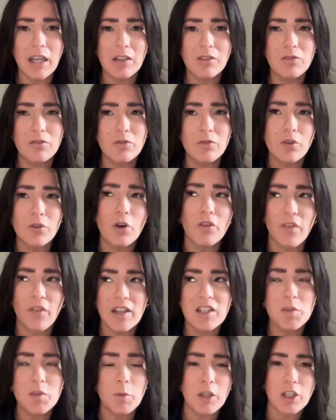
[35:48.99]
Like, no
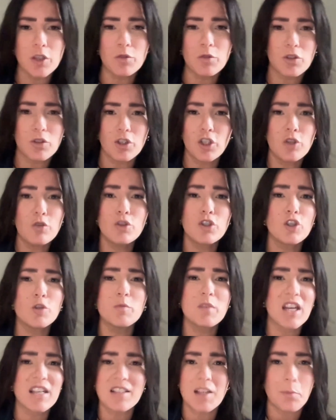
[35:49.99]
offense, but
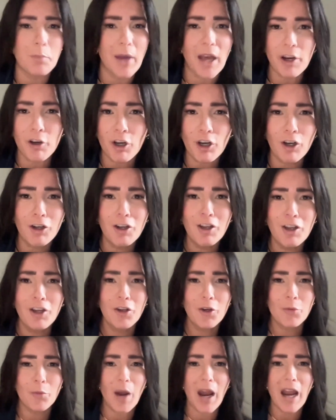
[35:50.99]
YouTube does it better,